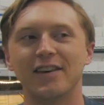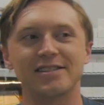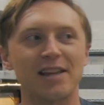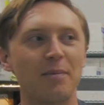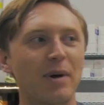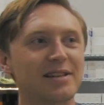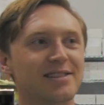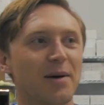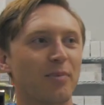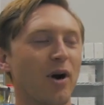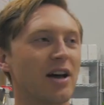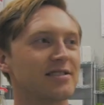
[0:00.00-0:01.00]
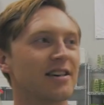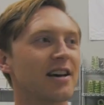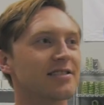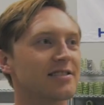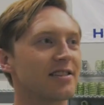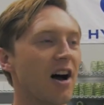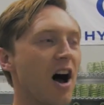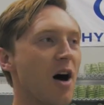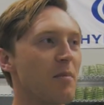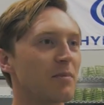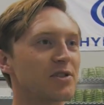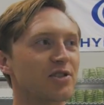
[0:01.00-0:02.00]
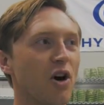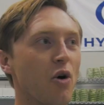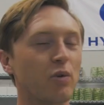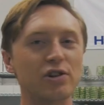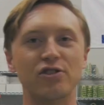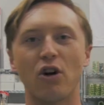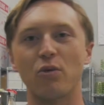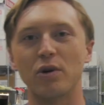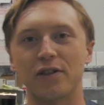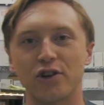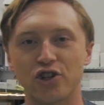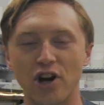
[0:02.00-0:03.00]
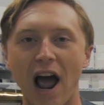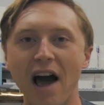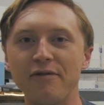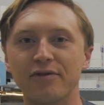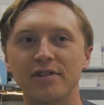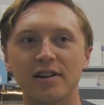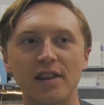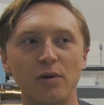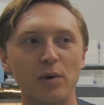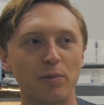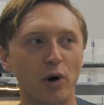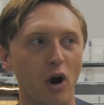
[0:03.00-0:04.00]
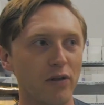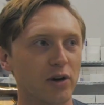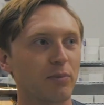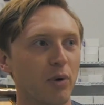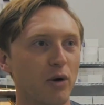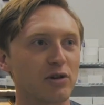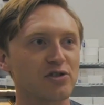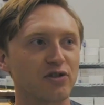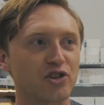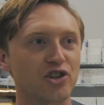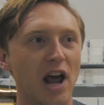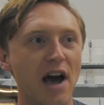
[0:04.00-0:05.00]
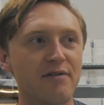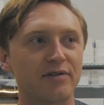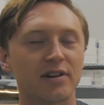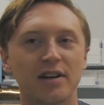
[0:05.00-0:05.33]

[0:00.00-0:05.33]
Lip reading: The step-by-step process, so we start with the shaft, and then we put all the components on the shaft,